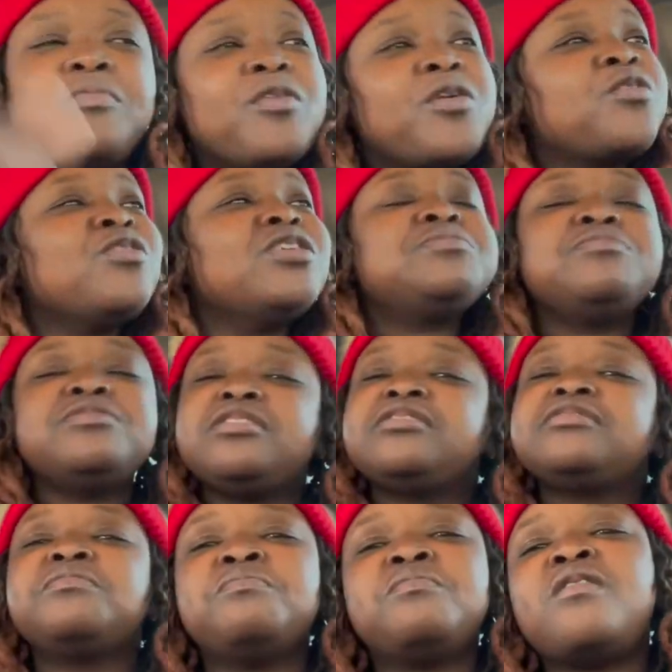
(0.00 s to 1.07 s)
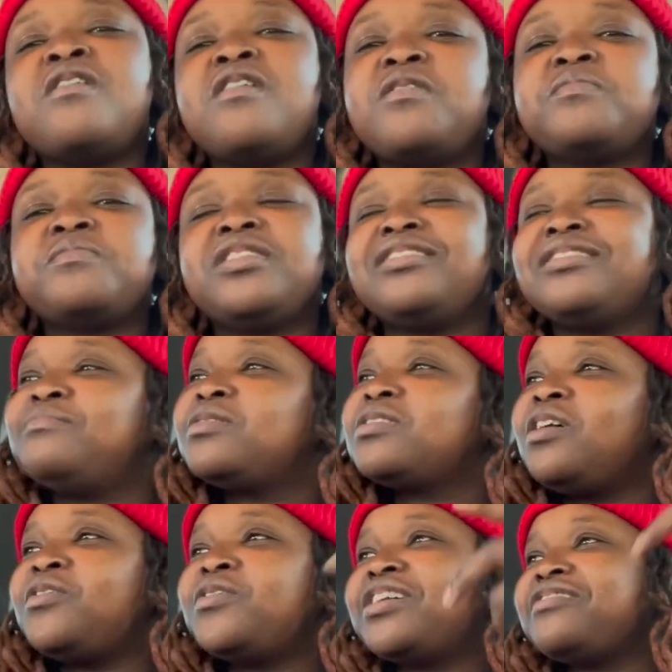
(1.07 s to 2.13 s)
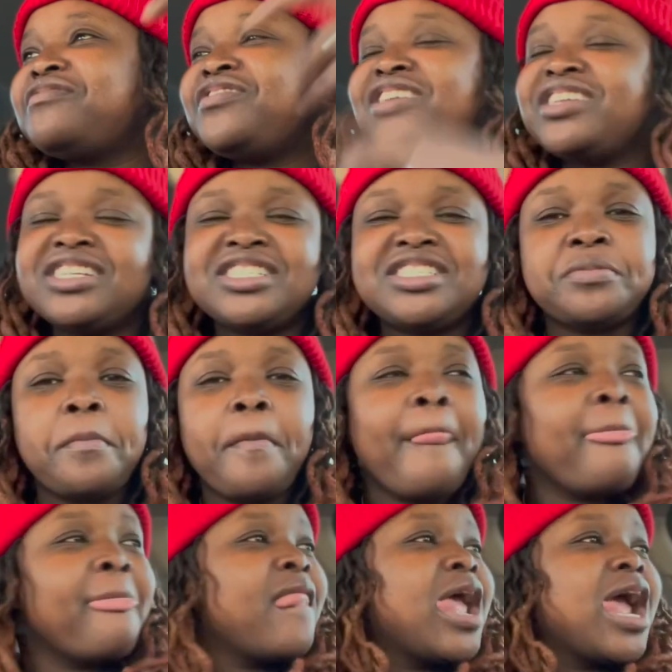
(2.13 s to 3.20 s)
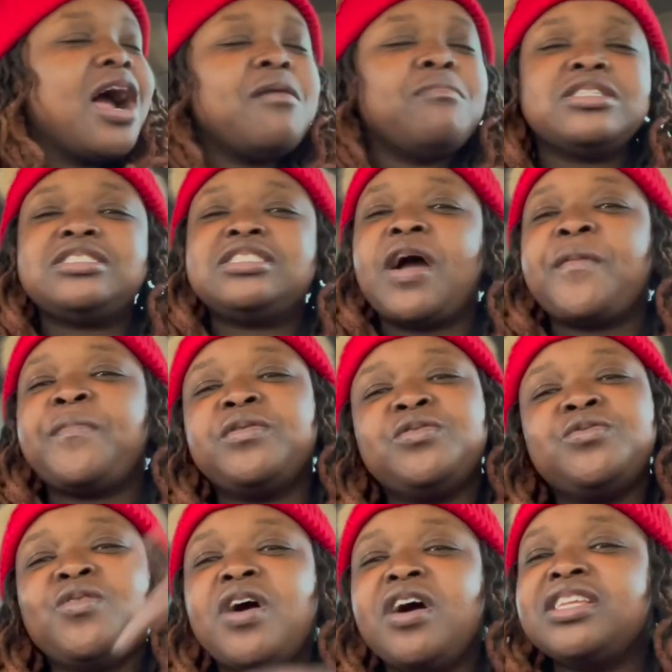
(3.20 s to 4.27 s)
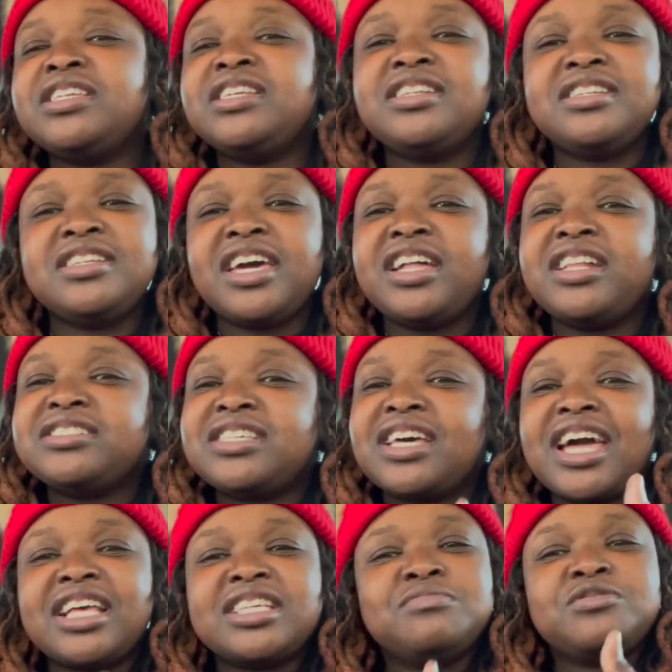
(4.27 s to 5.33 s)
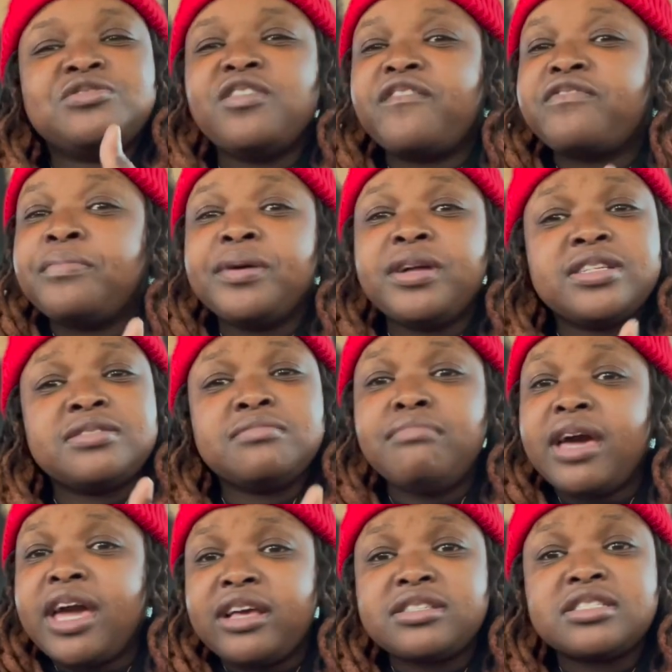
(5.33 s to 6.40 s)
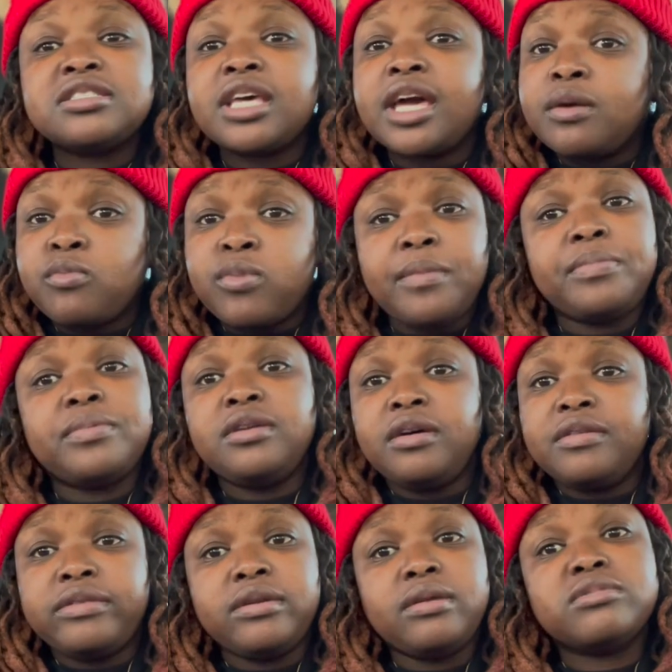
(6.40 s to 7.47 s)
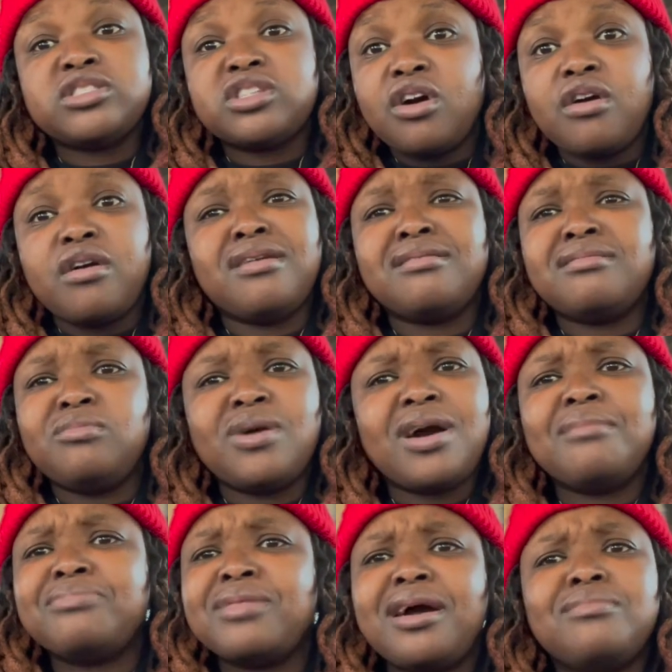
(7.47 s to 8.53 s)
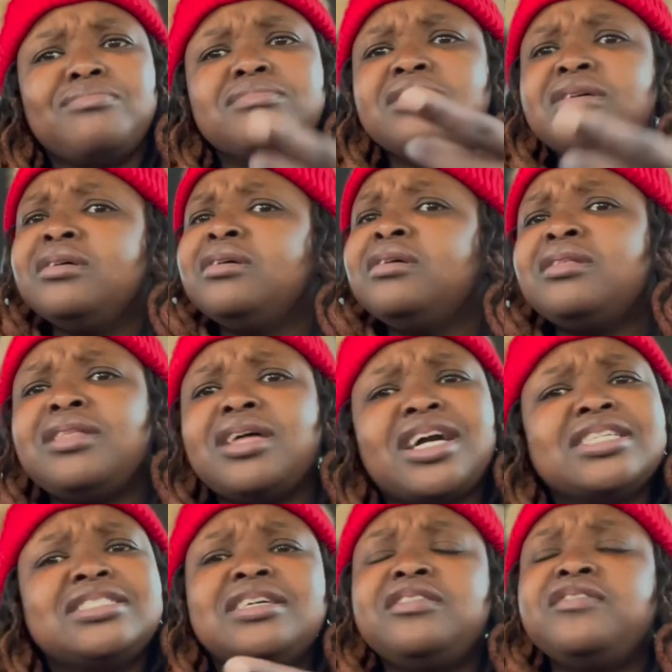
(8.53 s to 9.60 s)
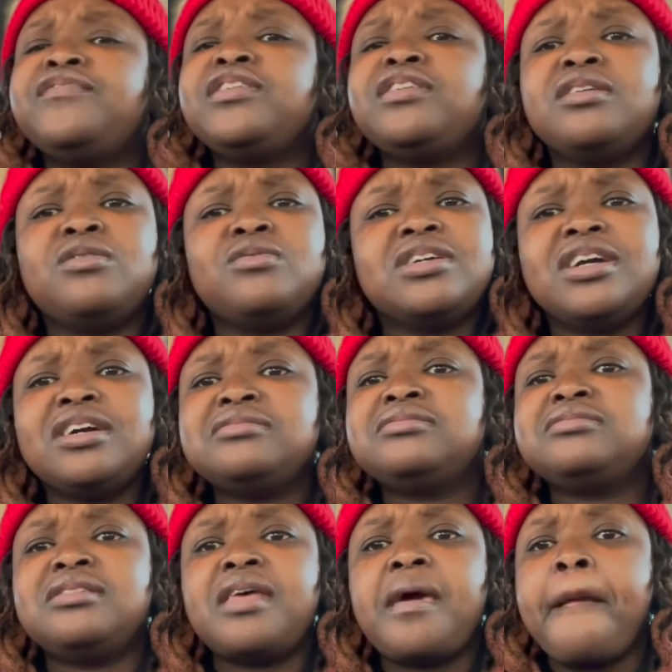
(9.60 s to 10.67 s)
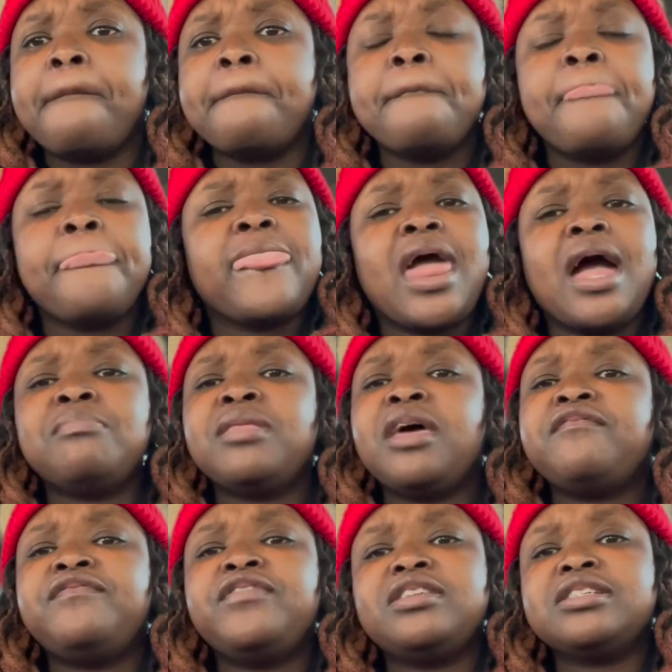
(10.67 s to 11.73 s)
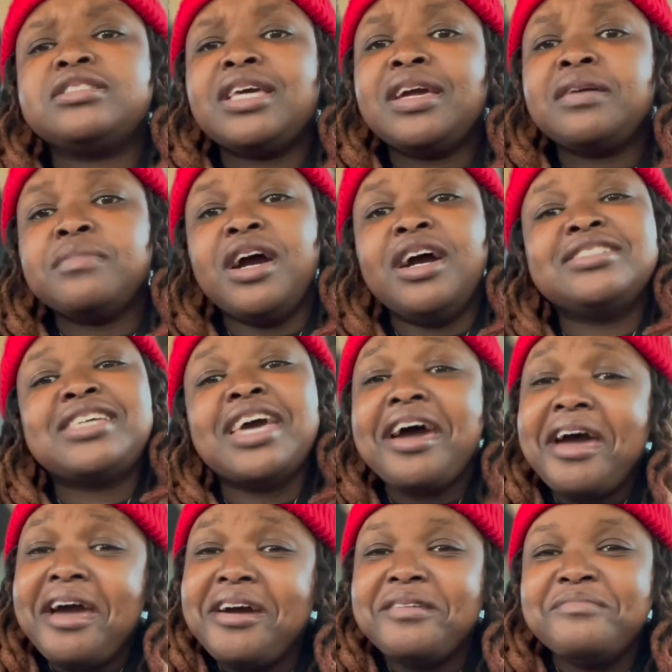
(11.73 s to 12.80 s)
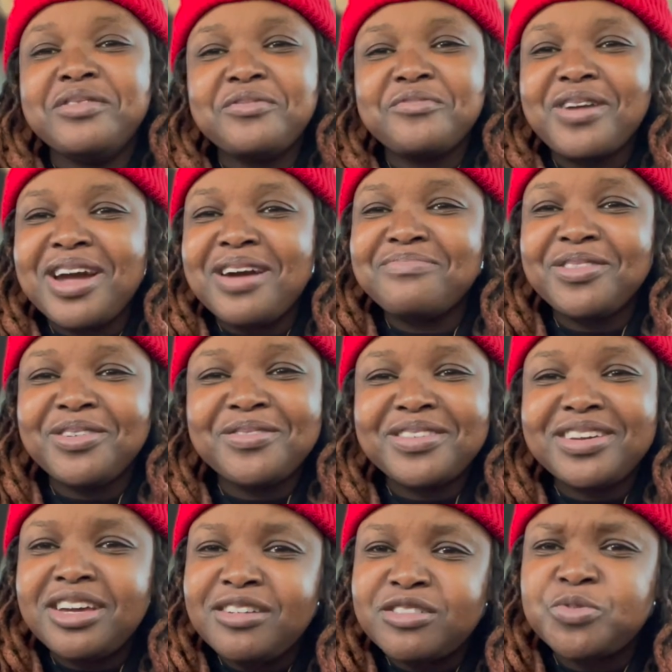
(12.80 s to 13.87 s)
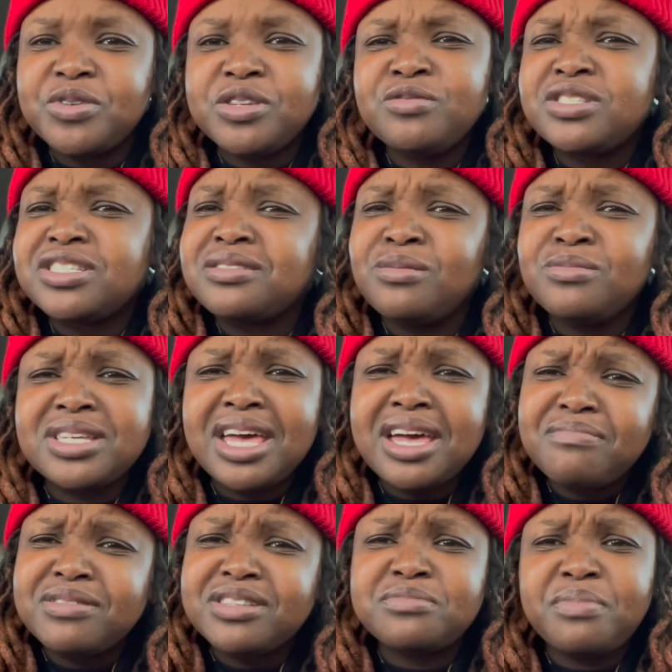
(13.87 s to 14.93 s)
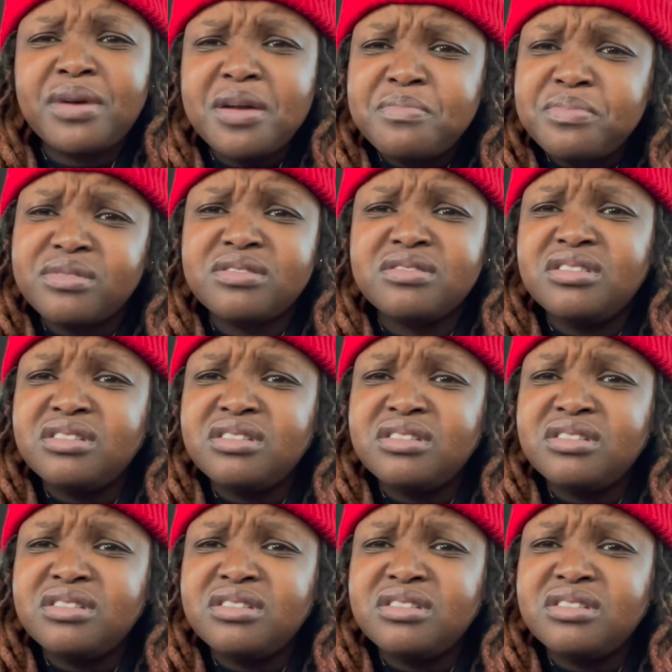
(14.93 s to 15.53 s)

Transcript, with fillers: Christmas is tomorrow, man. I'm going to go ahead and finish all my shopping, do all the dilly-dallies. I got some stuff to put in some bags because I ain't wrapping nothing. I'm sorry. Well, I'm not, like I said in the video yesterday, I'm not finna take my time and wrap no gifts, but you just going to tap this paper.